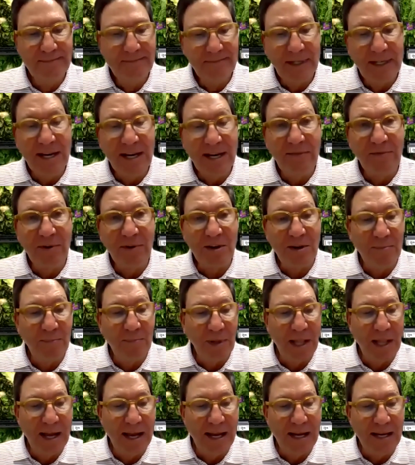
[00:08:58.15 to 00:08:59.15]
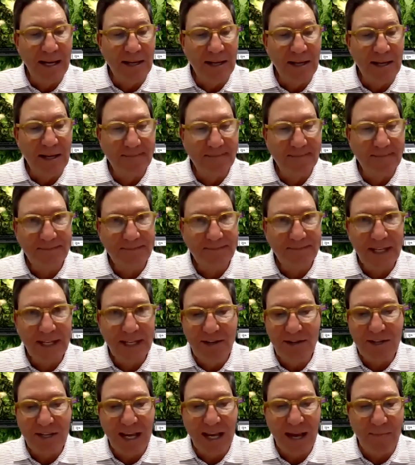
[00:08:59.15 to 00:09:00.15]
He never complained. He
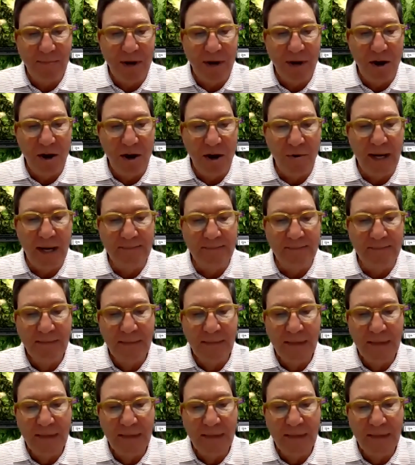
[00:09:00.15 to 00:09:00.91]
just kept going.